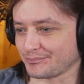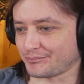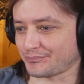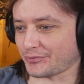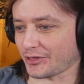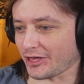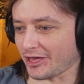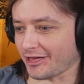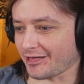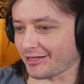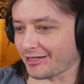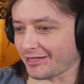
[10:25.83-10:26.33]

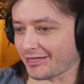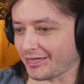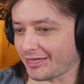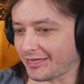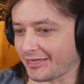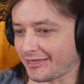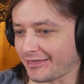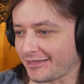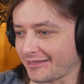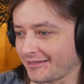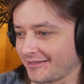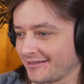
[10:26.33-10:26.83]

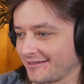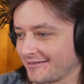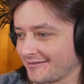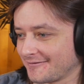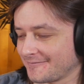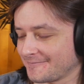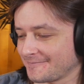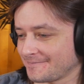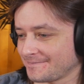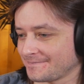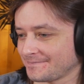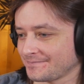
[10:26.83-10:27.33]
Bleh.
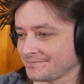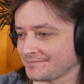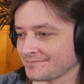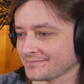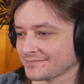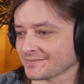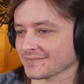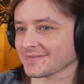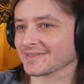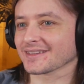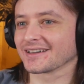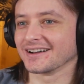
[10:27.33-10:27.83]

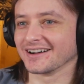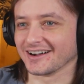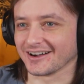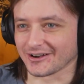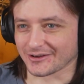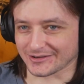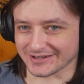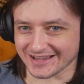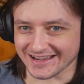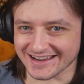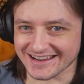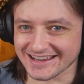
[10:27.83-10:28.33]

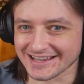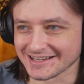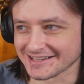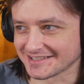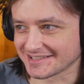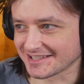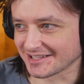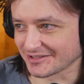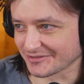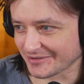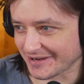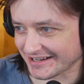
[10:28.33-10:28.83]
Okay,
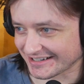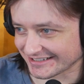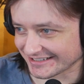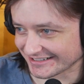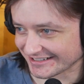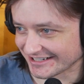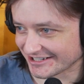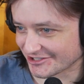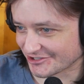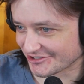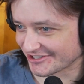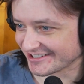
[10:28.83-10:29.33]
instant
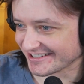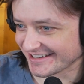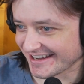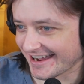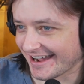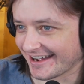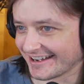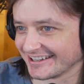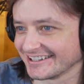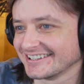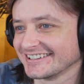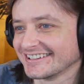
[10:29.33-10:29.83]
recognition,
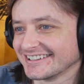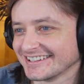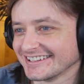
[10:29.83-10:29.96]
yeah.